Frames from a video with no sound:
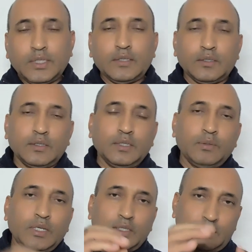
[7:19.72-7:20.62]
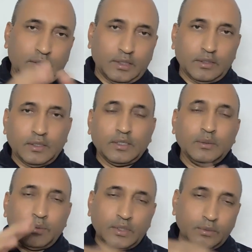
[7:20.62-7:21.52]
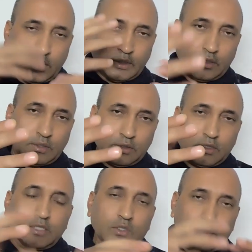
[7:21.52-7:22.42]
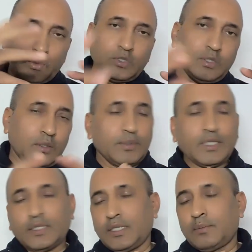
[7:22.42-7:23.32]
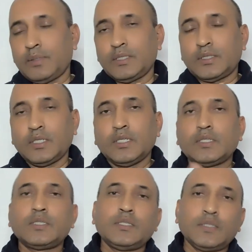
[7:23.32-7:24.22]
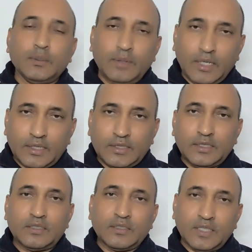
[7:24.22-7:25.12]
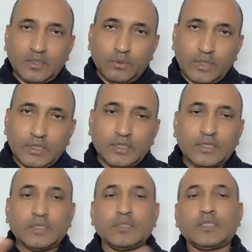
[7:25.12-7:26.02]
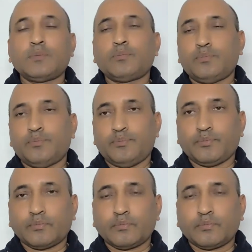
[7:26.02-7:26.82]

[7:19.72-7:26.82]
then they will enter. If just opposite that happens, then they will exit that very flip.